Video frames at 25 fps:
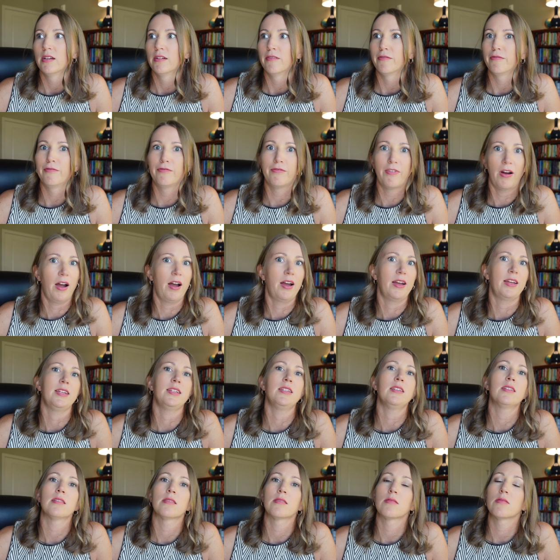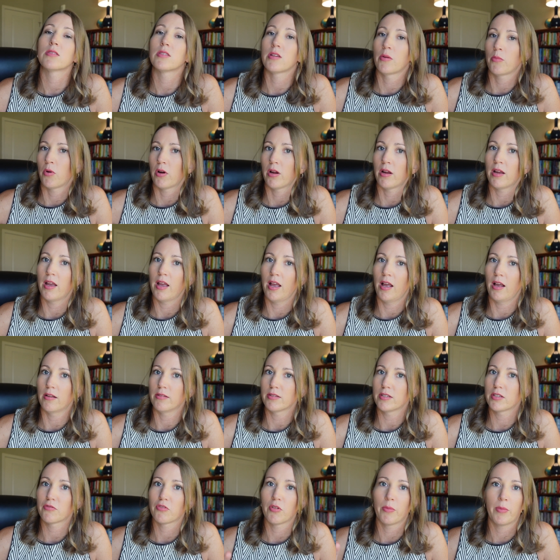find somewhere
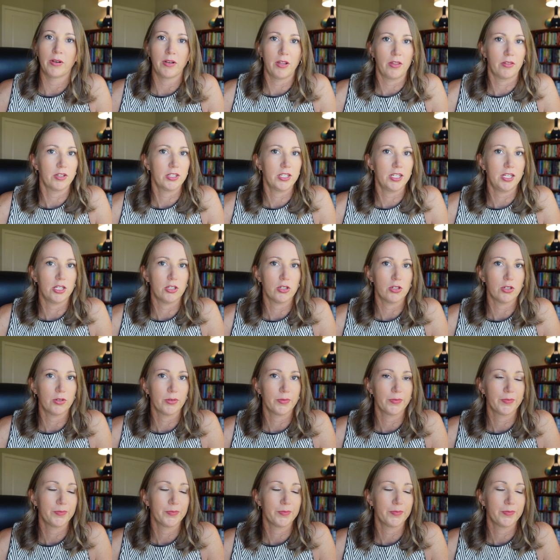else from another teacher.